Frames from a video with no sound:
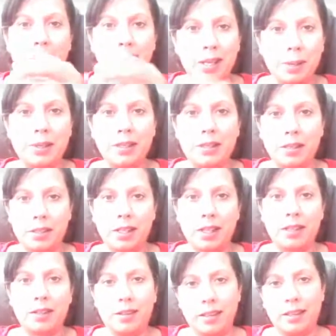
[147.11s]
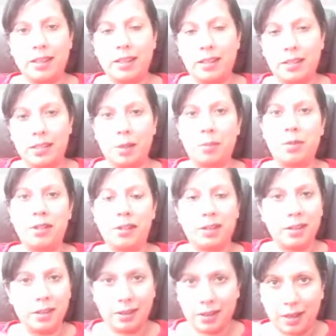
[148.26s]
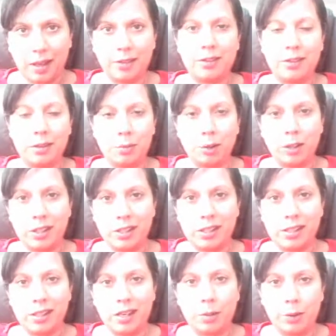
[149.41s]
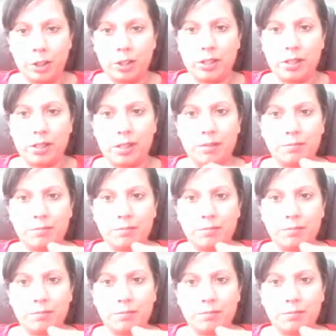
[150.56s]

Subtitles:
coming to the site thinking it's something other than what it is, which is